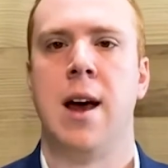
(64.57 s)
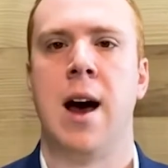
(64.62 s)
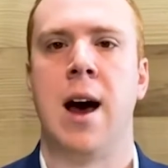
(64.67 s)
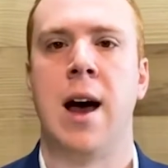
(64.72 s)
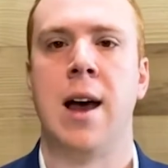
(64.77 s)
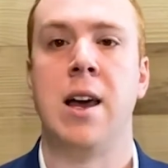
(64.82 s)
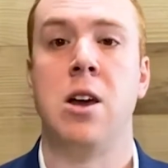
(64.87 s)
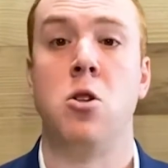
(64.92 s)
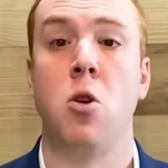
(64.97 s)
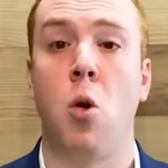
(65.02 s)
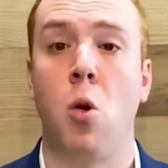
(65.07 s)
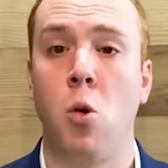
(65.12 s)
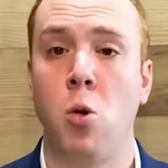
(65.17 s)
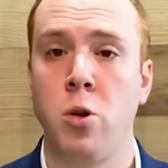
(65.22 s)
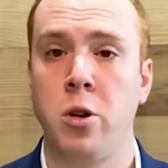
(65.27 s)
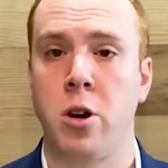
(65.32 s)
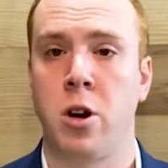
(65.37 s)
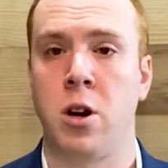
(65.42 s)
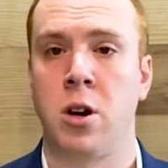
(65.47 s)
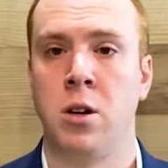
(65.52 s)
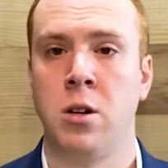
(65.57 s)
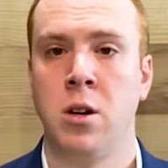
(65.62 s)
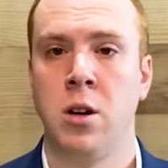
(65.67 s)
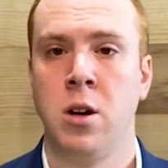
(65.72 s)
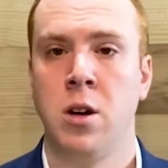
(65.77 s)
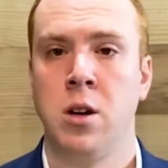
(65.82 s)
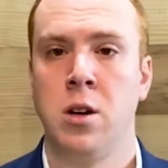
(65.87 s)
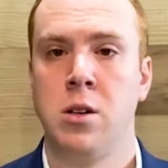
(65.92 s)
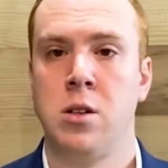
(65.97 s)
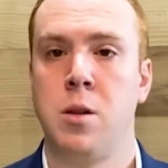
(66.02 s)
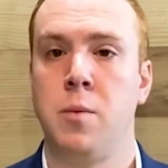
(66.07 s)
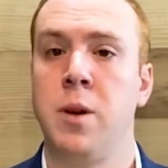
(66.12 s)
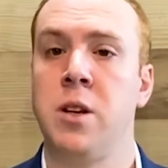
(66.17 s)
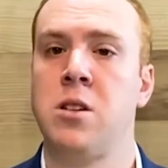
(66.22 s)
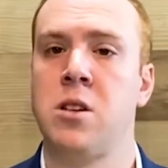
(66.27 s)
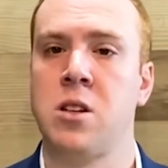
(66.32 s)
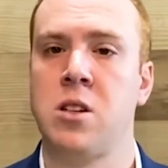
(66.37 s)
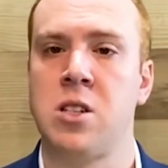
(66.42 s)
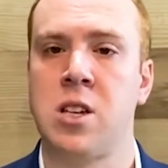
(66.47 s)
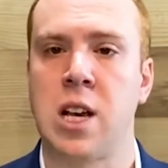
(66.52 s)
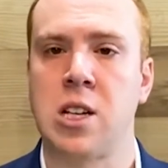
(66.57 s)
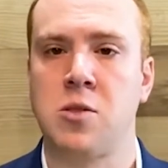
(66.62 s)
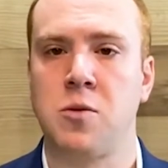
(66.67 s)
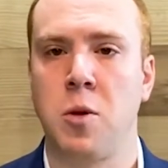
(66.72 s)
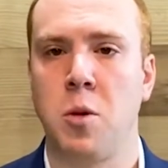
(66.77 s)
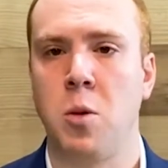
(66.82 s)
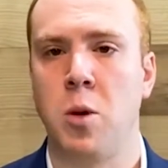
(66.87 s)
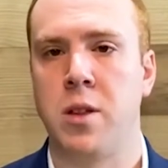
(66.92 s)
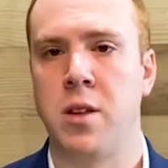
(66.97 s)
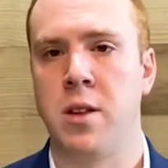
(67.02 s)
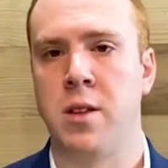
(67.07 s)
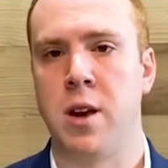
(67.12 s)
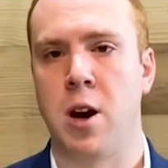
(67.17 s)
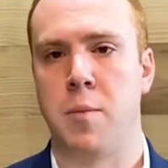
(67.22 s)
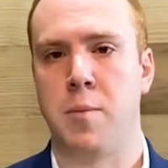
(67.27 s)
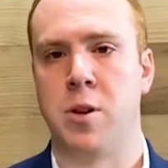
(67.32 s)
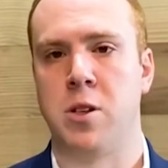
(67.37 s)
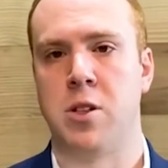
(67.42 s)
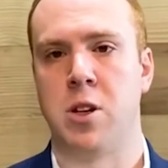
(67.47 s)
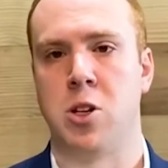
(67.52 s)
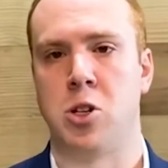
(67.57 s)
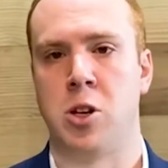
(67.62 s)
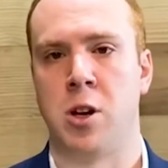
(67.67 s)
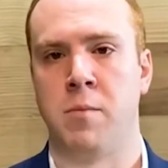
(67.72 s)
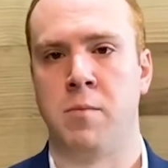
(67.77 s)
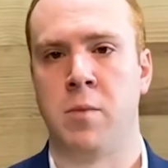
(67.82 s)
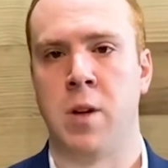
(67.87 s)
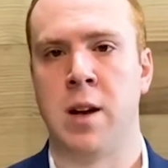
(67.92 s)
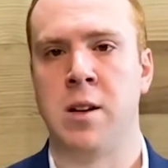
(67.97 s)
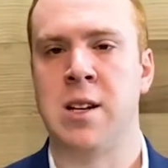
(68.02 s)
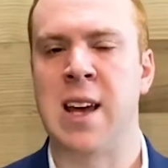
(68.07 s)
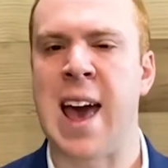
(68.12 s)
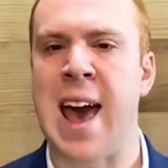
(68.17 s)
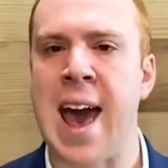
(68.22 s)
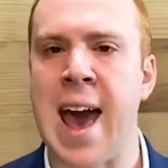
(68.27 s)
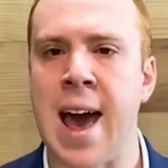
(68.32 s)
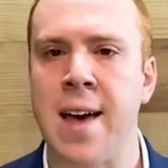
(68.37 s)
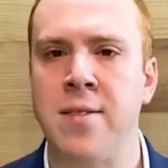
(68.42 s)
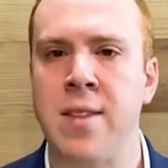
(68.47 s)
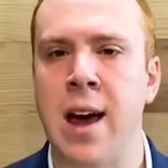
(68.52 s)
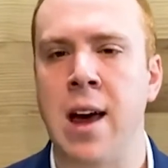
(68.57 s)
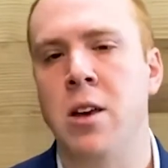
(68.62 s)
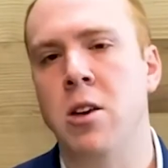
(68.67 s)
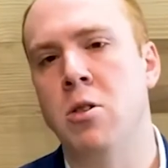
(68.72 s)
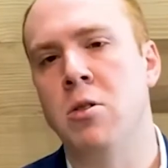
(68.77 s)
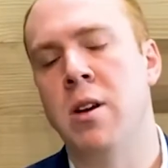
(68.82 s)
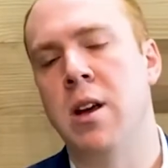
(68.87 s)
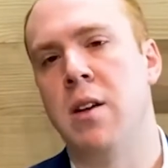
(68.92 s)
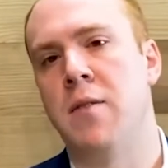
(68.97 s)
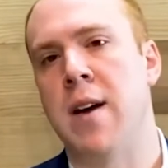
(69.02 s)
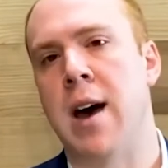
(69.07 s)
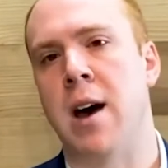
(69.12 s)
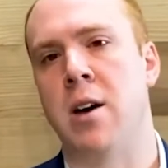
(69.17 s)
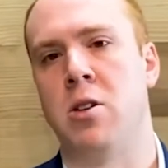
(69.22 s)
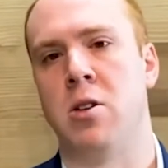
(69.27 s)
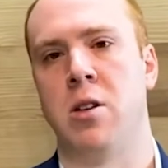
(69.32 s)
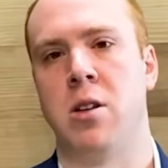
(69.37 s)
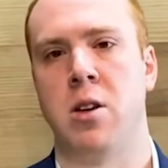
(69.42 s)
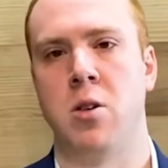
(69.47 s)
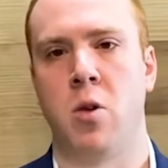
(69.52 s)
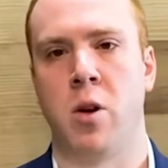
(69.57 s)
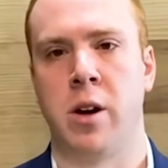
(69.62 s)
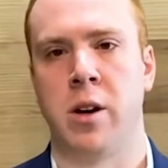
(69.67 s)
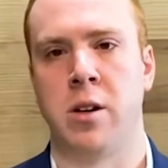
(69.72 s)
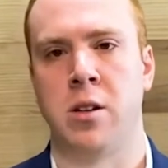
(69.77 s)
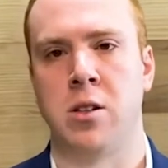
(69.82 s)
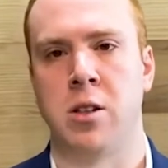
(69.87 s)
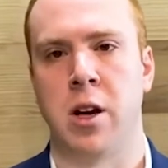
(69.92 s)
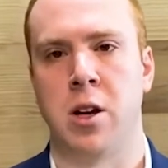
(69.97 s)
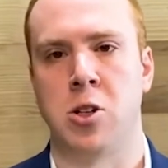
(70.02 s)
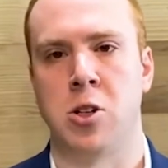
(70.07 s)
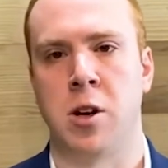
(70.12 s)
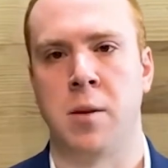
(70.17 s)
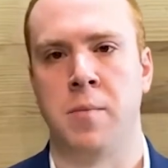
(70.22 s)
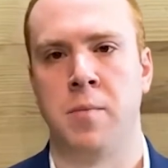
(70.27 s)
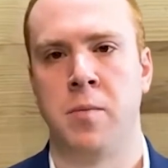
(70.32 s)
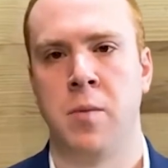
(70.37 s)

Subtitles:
in order to be successful within their position and to add that unique value to the organization.